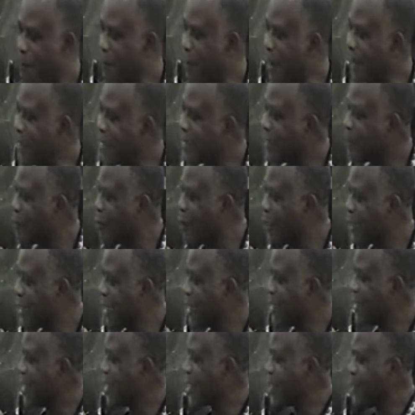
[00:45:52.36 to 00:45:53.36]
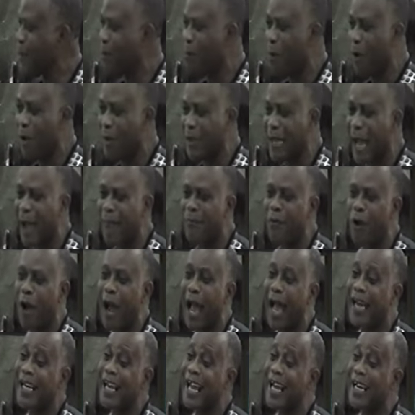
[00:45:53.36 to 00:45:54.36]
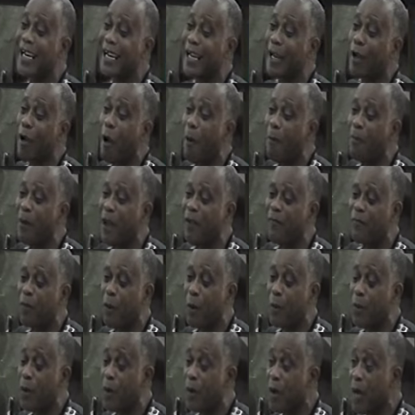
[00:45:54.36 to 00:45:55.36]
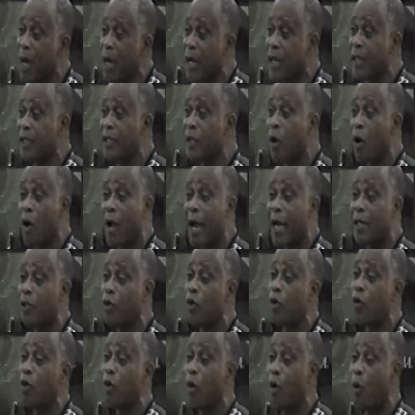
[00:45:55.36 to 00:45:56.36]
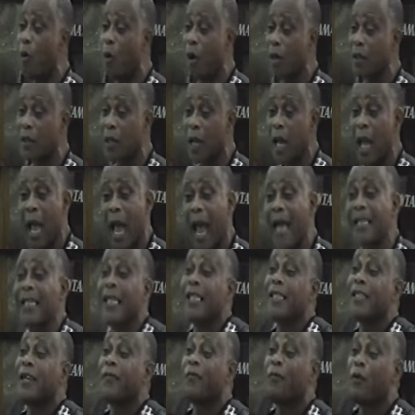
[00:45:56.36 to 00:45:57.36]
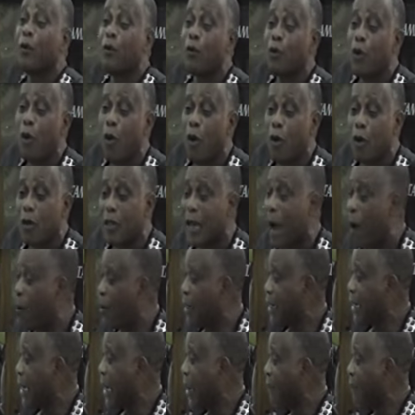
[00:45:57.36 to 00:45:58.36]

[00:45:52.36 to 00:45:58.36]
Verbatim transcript: But within these months, I've not had any complaint from you. He said, Oh God, do you know what? I didn't even know that we didn't